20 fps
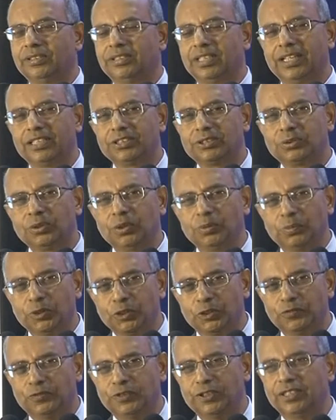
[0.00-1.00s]
they are so
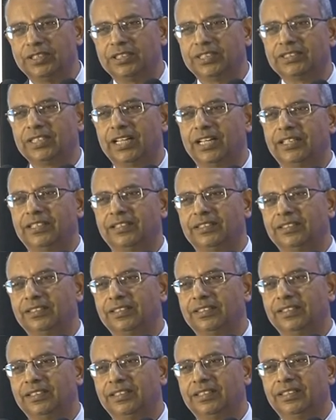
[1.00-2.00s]
beautifully designed
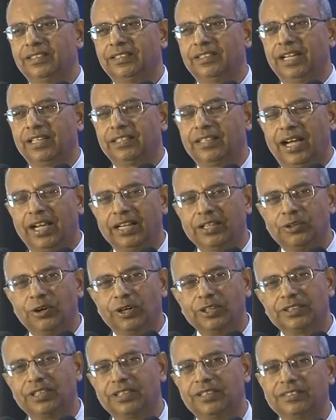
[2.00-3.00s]
that I
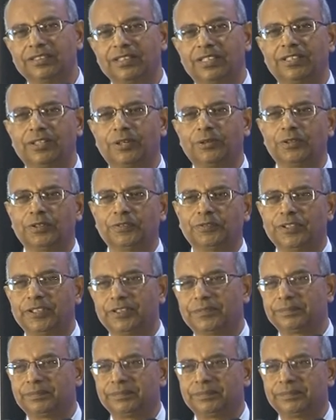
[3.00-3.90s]
got the result out of it.